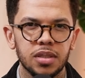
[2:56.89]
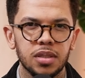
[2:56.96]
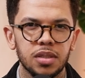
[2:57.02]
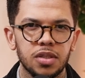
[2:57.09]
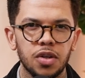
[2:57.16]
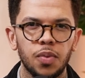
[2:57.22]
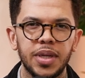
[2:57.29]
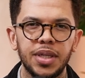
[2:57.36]

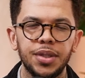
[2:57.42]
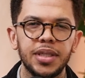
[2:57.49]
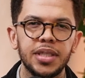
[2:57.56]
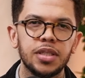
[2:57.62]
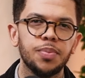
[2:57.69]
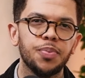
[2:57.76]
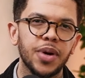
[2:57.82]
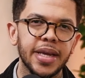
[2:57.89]
So when you need
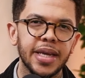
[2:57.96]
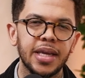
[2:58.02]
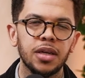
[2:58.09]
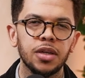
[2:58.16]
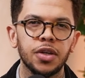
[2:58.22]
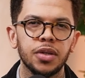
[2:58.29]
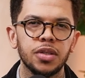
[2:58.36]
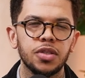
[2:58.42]
to bring in
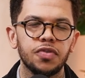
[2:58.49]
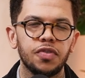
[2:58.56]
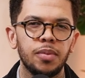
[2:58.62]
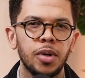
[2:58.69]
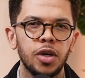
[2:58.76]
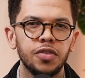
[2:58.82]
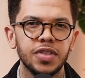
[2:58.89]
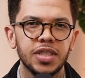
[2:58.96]
goods from
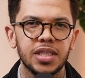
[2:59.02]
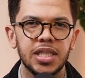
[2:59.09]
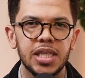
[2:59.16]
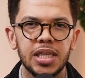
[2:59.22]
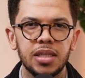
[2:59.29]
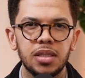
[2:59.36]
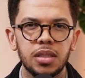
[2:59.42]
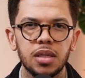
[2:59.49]

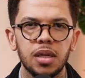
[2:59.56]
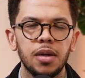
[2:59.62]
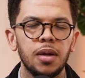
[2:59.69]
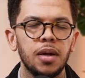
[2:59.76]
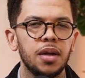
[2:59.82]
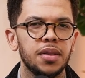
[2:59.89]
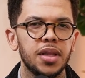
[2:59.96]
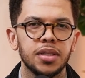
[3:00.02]
overseas,
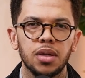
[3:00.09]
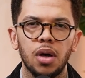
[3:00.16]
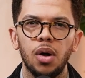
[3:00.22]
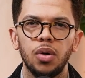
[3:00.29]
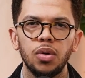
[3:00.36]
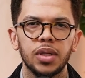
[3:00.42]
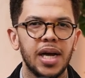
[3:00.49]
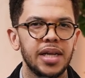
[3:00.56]
there's a
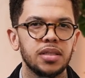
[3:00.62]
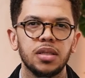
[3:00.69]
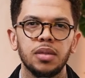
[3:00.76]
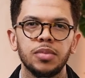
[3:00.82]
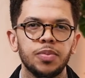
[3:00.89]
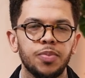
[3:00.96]
whole customs